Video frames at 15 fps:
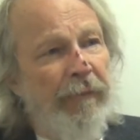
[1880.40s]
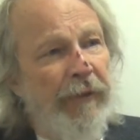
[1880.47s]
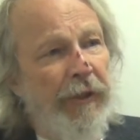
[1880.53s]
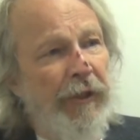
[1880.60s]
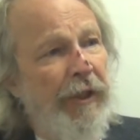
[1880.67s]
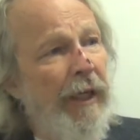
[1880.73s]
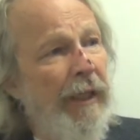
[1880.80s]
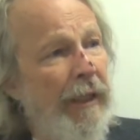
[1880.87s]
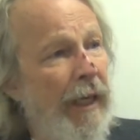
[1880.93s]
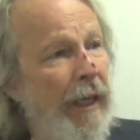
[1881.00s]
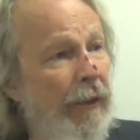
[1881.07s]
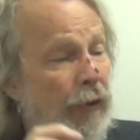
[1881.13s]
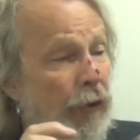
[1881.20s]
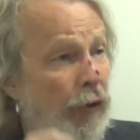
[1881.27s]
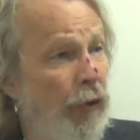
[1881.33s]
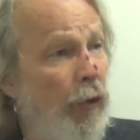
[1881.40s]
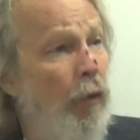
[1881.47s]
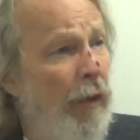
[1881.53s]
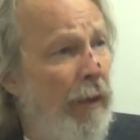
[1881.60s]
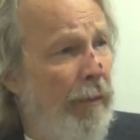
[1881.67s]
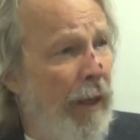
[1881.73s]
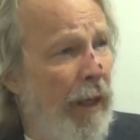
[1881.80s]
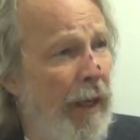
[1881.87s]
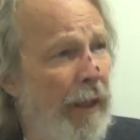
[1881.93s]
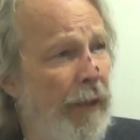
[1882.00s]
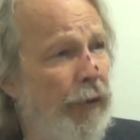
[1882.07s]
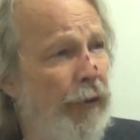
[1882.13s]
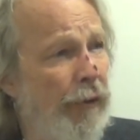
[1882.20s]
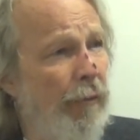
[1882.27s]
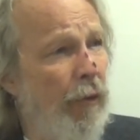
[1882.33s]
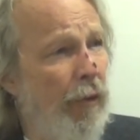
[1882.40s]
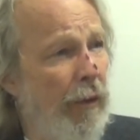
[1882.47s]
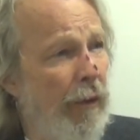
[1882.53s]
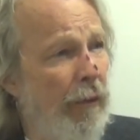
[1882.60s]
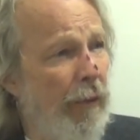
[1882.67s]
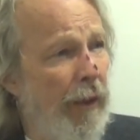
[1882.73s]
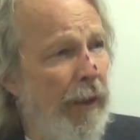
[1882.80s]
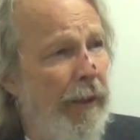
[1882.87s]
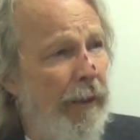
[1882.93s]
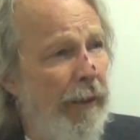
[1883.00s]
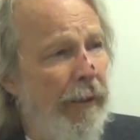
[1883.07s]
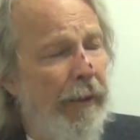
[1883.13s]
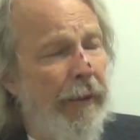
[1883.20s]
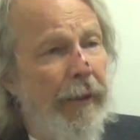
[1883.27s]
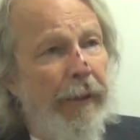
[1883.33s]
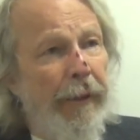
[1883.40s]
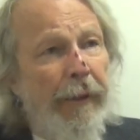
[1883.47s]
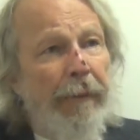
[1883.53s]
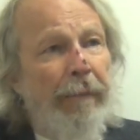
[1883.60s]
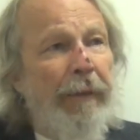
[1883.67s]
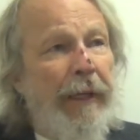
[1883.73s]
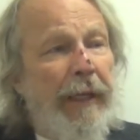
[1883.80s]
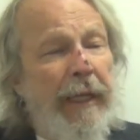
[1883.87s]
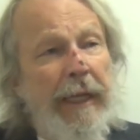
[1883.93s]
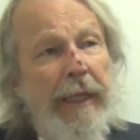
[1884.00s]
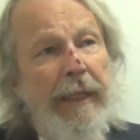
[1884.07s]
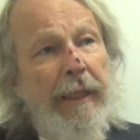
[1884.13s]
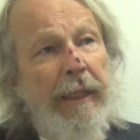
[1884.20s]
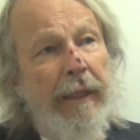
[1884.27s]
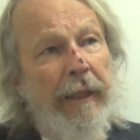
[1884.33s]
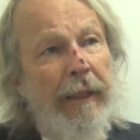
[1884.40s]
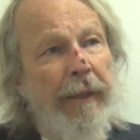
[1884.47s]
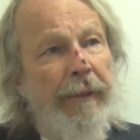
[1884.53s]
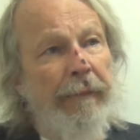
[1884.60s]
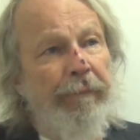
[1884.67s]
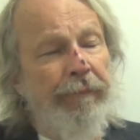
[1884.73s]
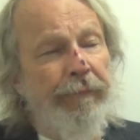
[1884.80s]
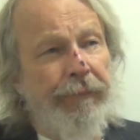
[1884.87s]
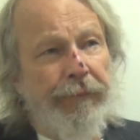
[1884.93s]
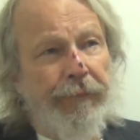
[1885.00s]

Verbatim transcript: to check out the story behind Zamora, right? But he, um,